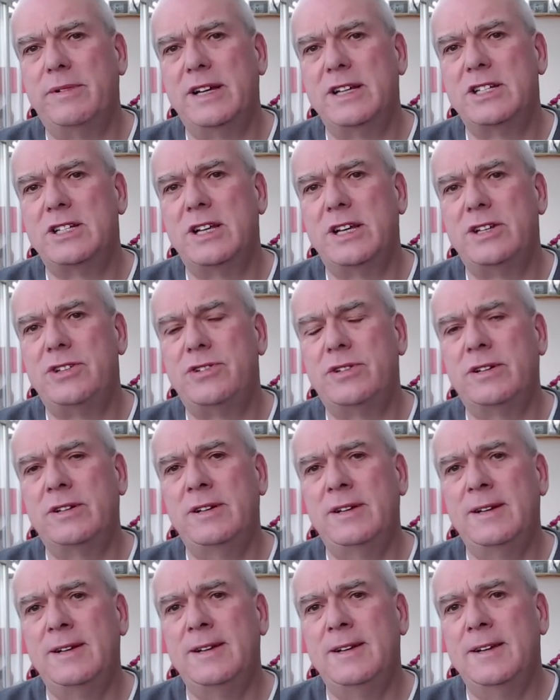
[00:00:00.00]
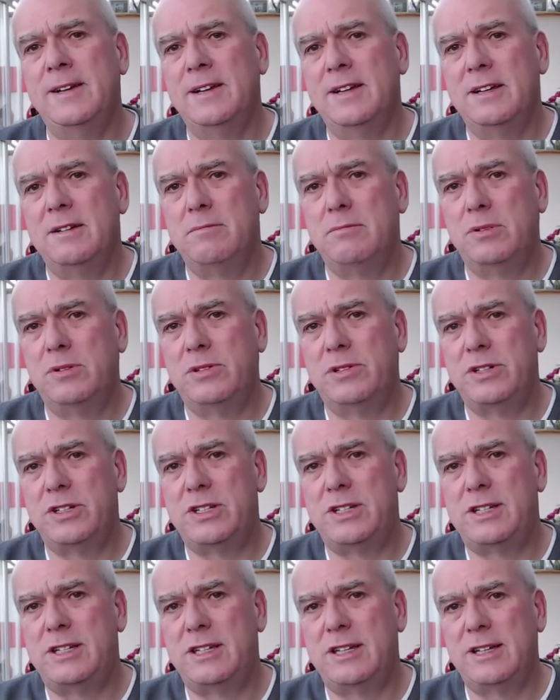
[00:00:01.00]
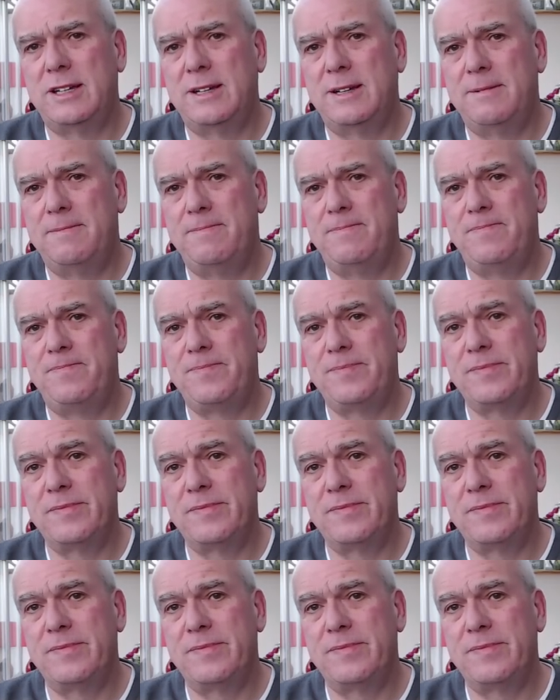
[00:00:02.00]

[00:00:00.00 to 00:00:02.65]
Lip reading: etc. But so